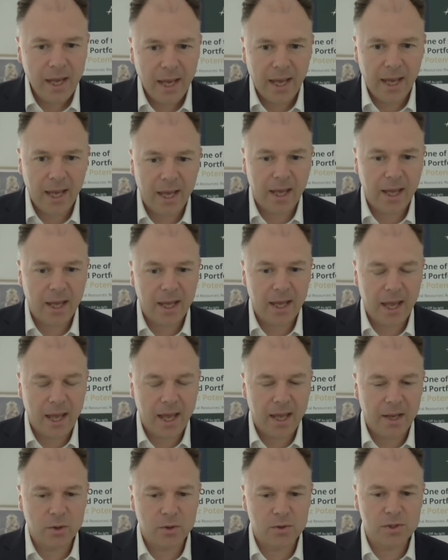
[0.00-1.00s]

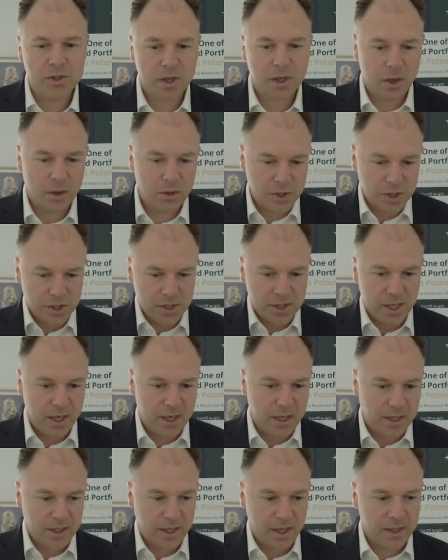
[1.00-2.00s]
And also just
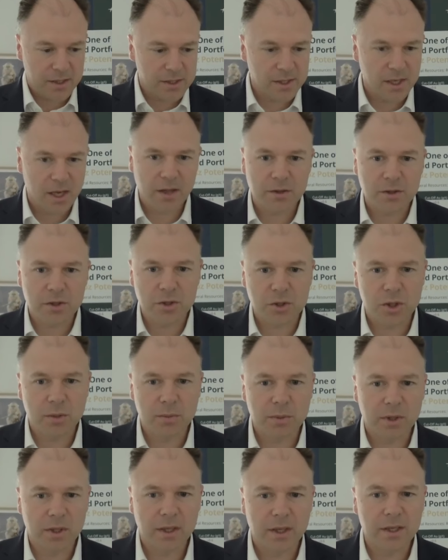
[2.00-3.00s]
heading down south to
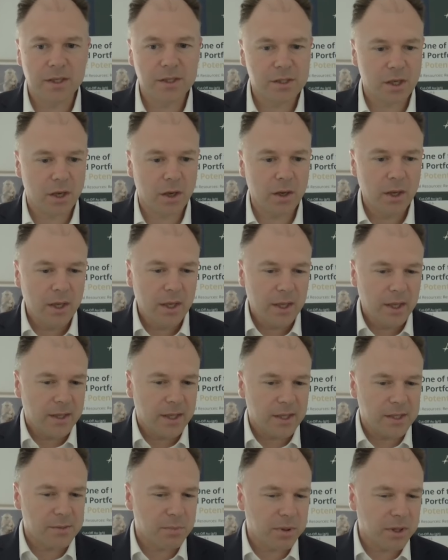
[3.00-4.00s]
Jubilee. So
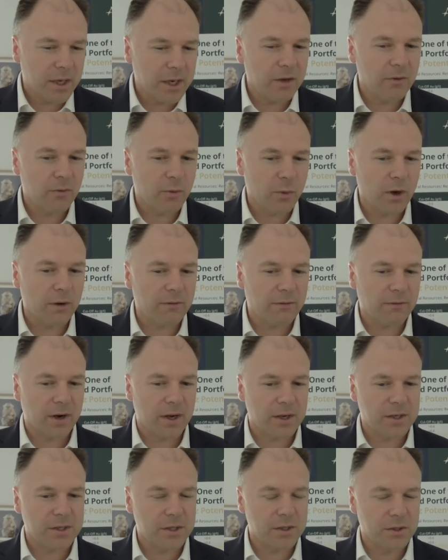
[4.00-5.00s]
there's plenty of work for
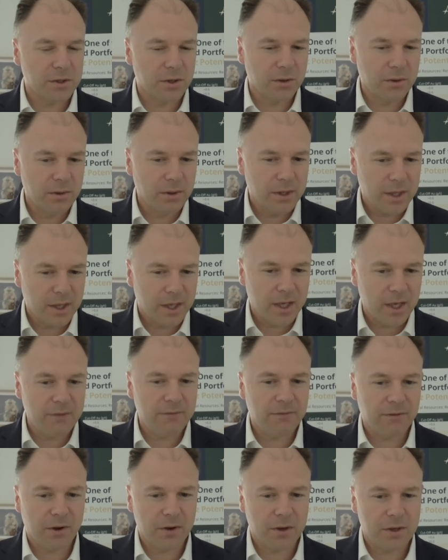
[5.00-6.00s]
us to do. The key
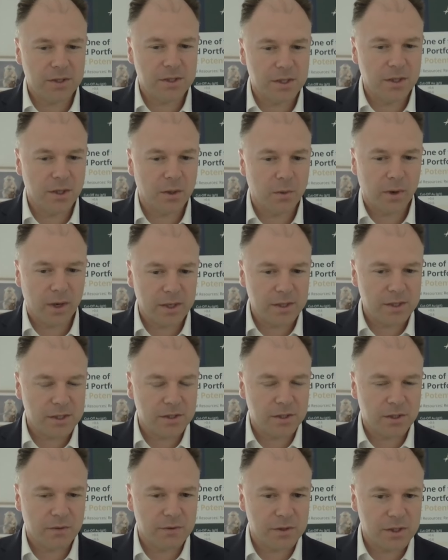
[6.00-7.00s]
focus in the west
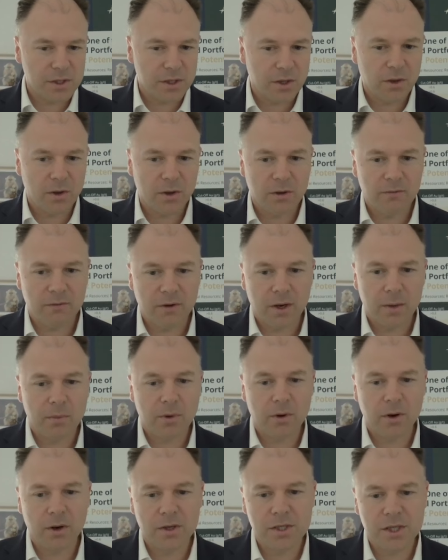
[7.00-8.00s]
is obviously the Irvine
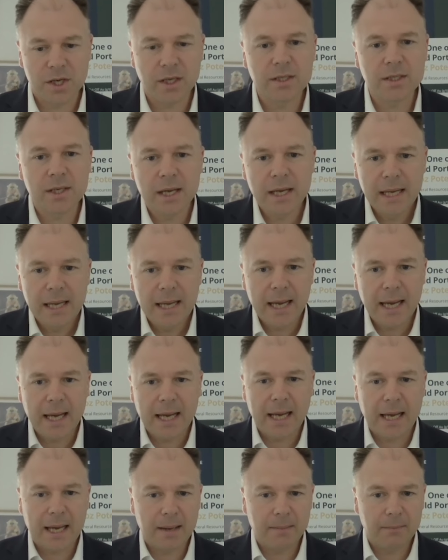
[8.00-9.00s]
project,
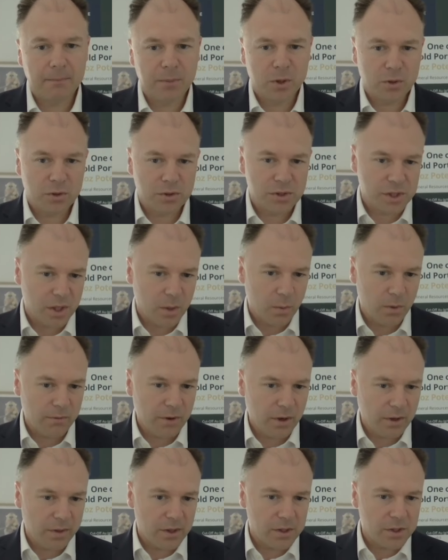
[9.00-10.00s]
but also
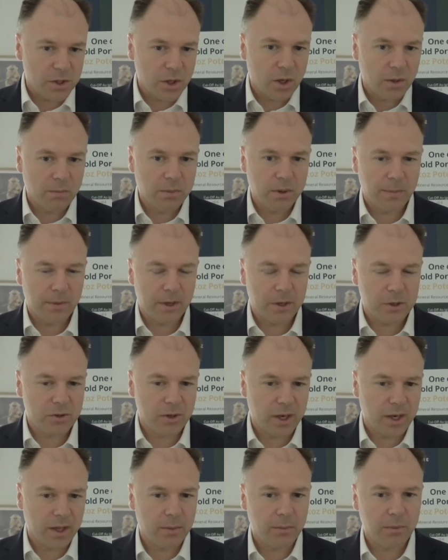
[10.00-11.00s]
we've got those
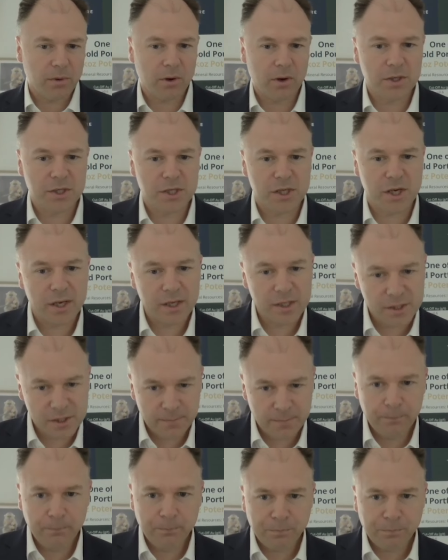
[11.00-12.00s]
complementary other projects